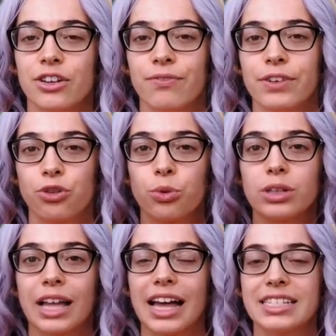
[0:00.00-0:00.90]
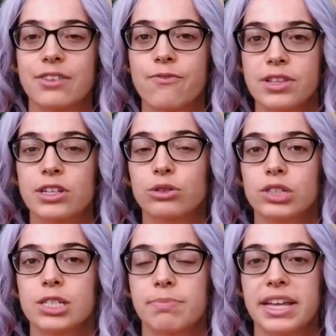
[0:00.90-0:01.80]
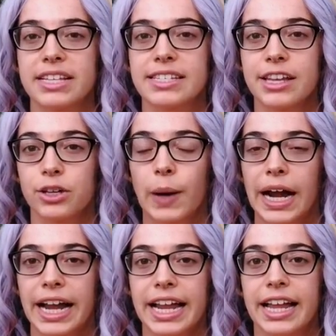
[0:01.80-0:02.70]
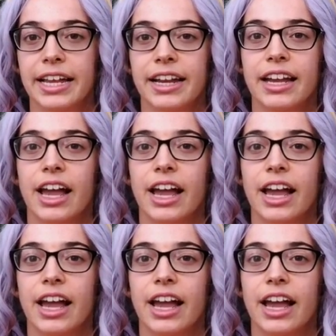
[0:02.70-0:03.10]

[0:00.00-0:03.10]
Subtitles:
visualize the physical space that you are in.